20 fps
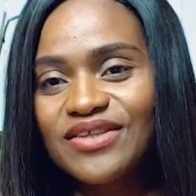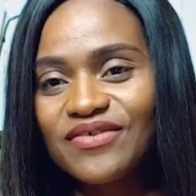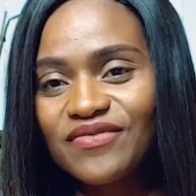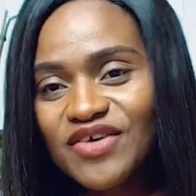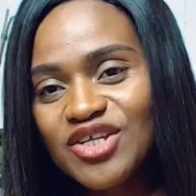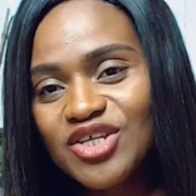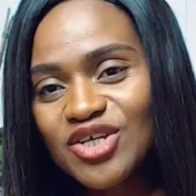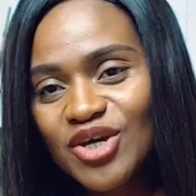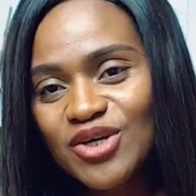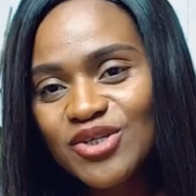the
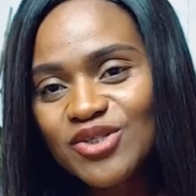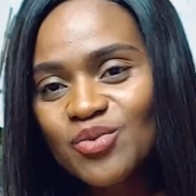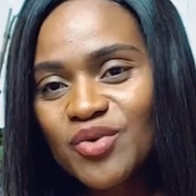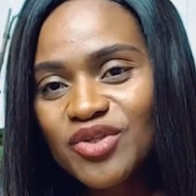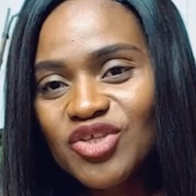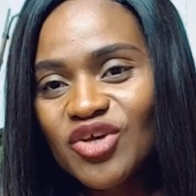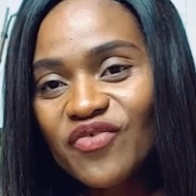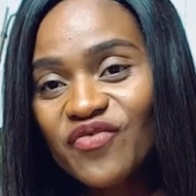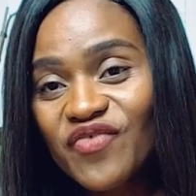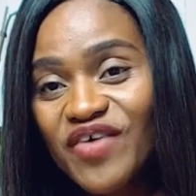videos with
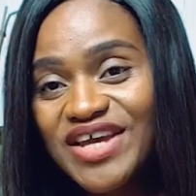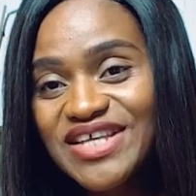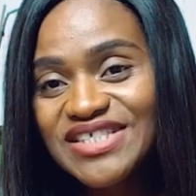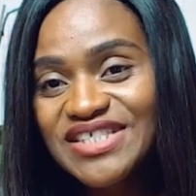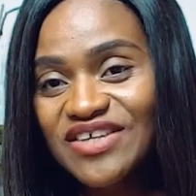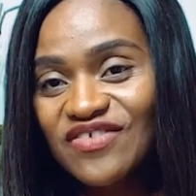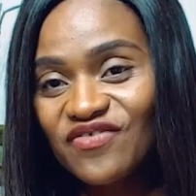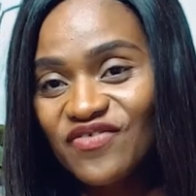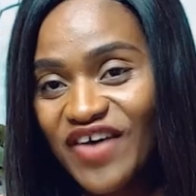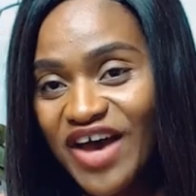your friends
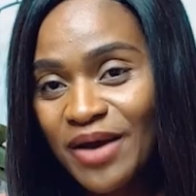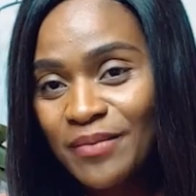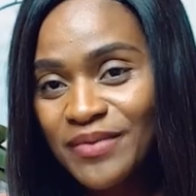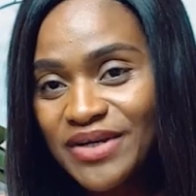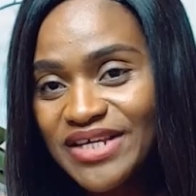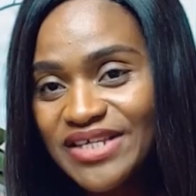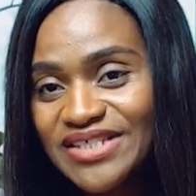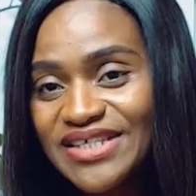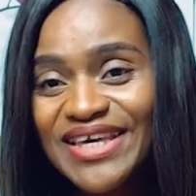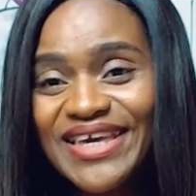and
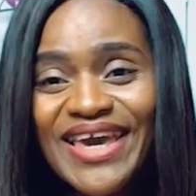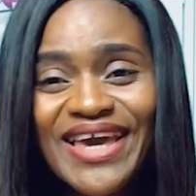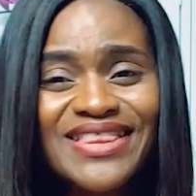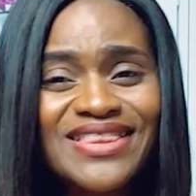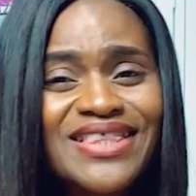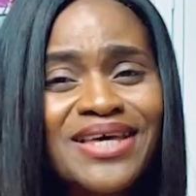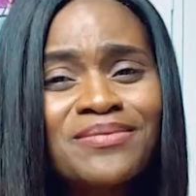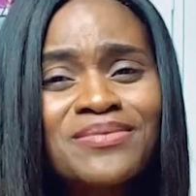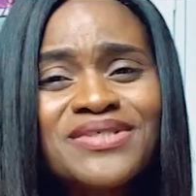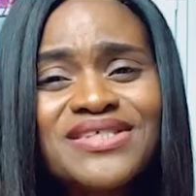families and get
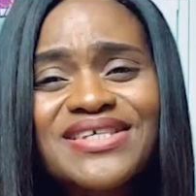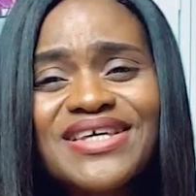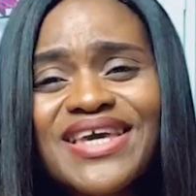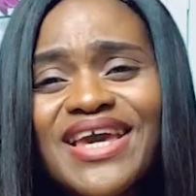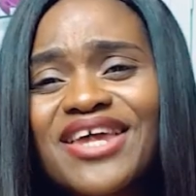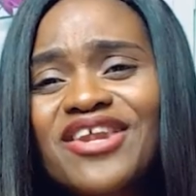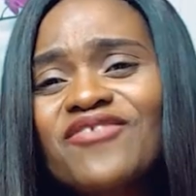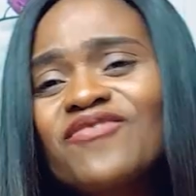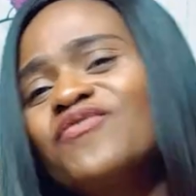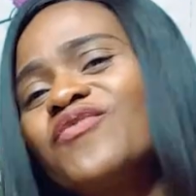them to get
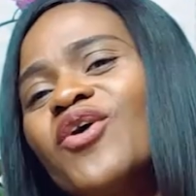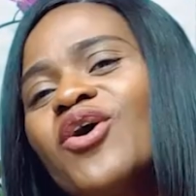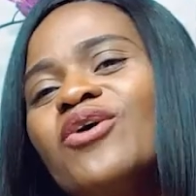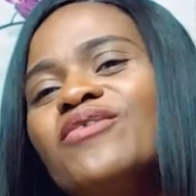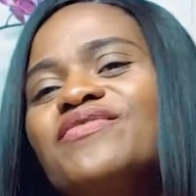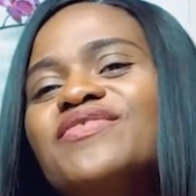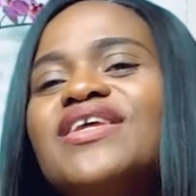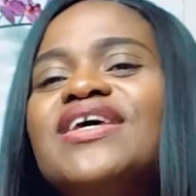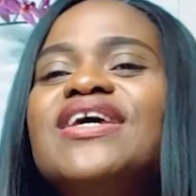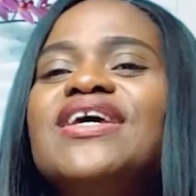involved
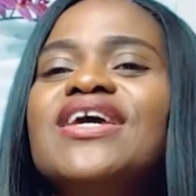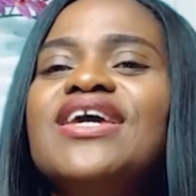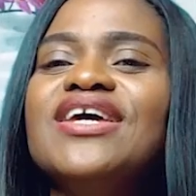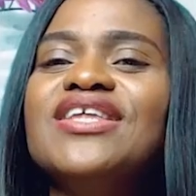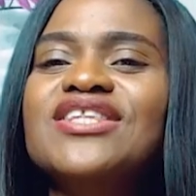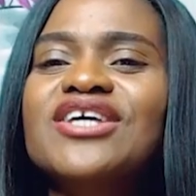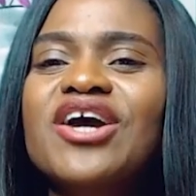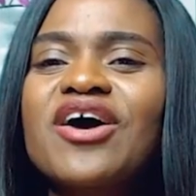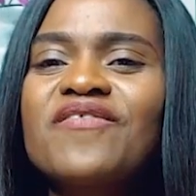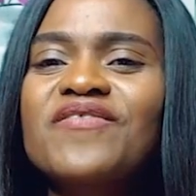in the
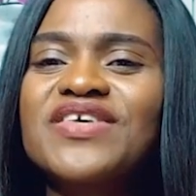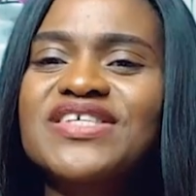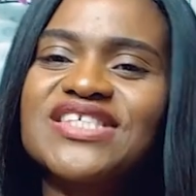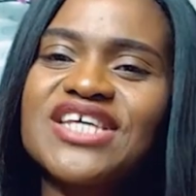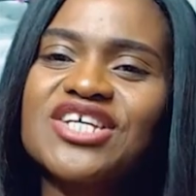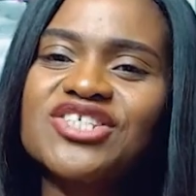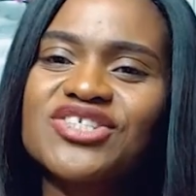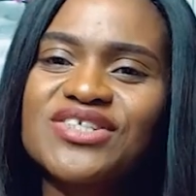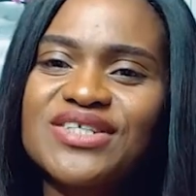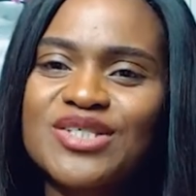
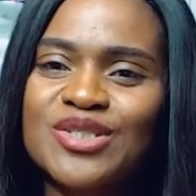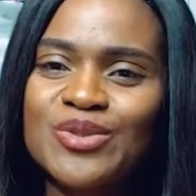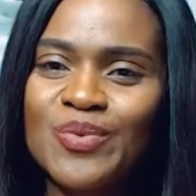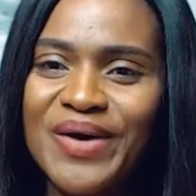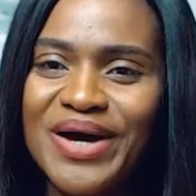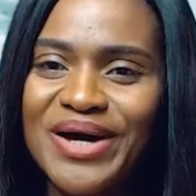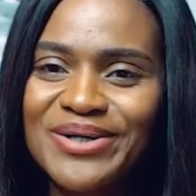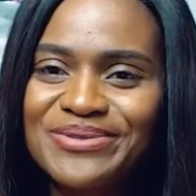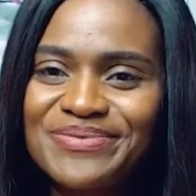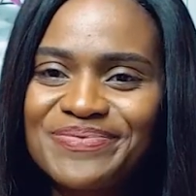conversation as
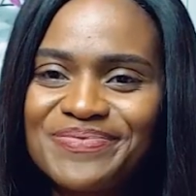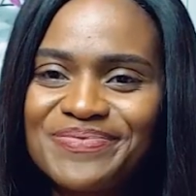well.